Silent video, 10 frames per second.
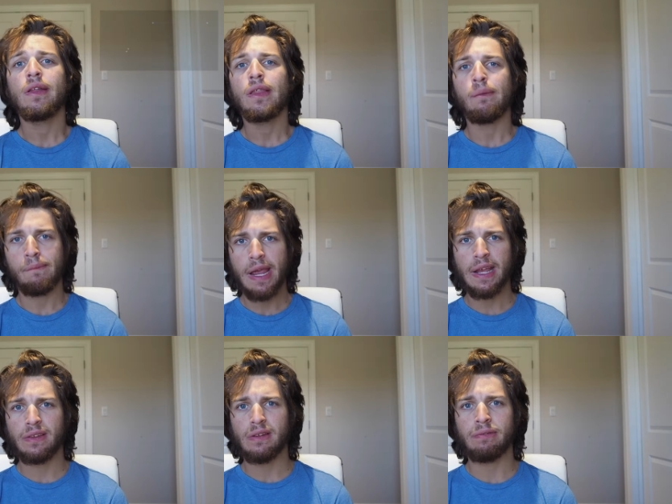the
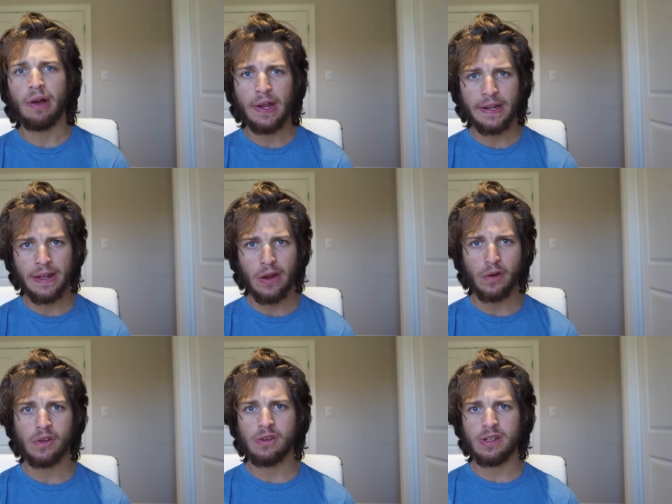main defining
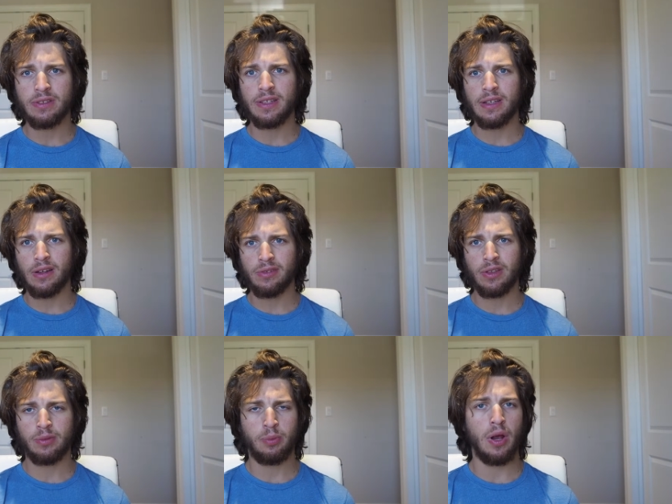characteristic of
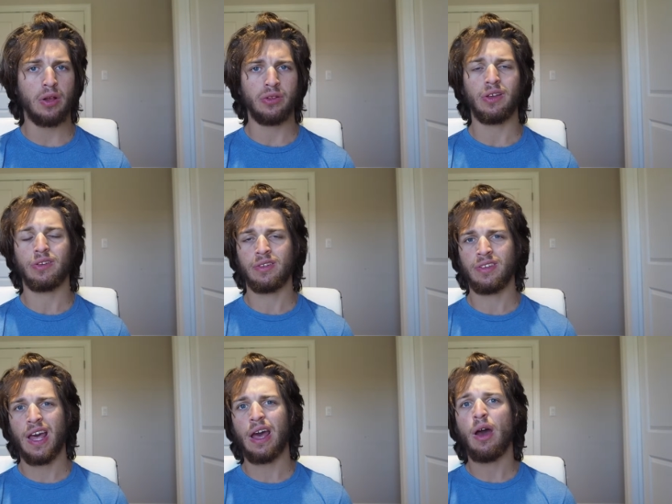this project is
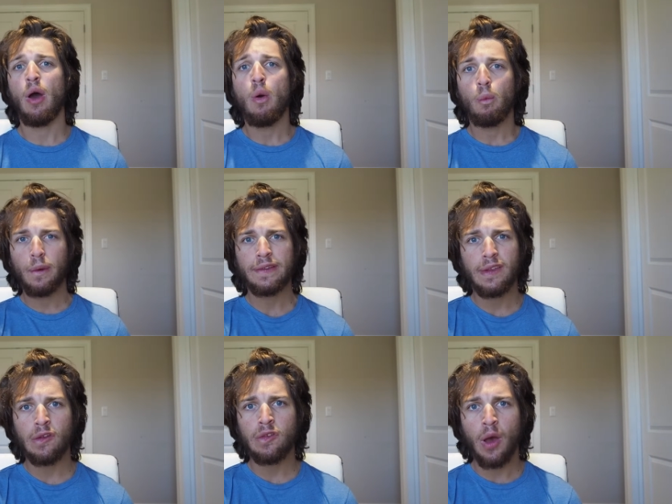that with
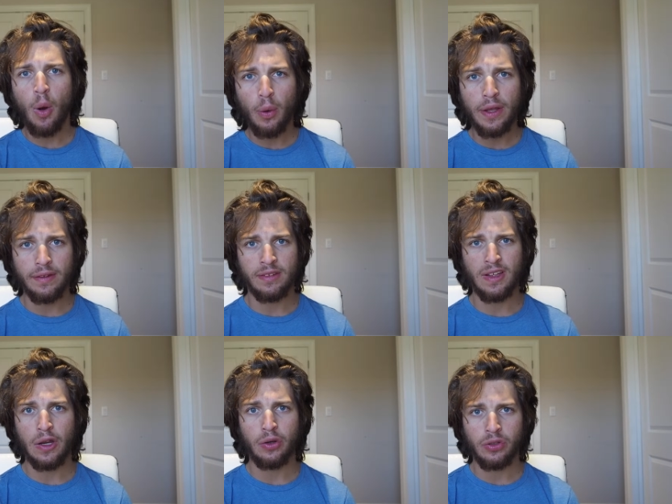the tokens
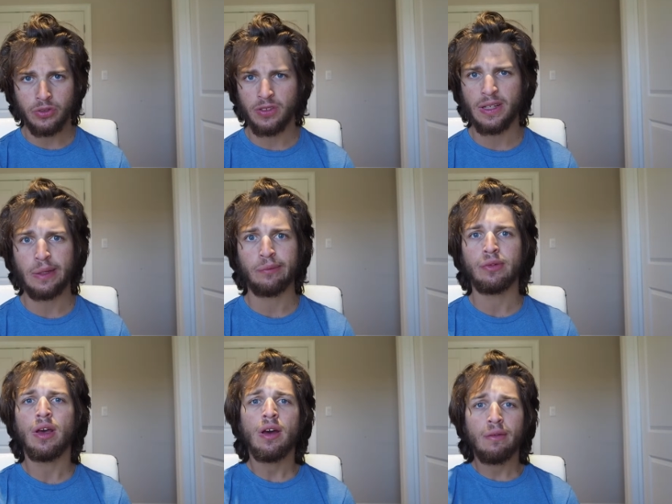that are achieved
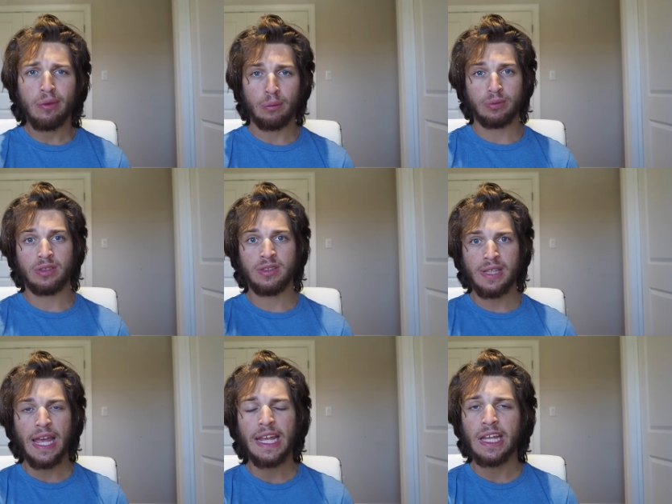from
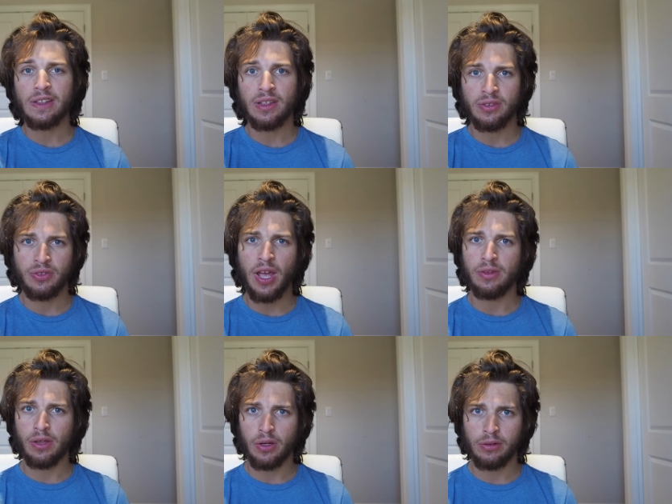staking these
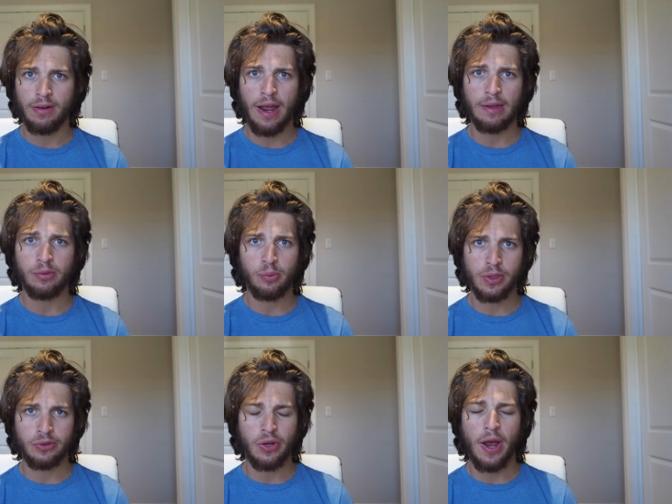Cets on Creck,
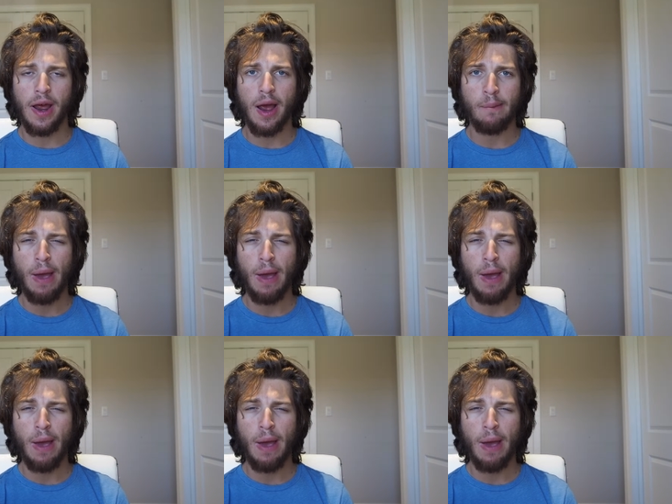which are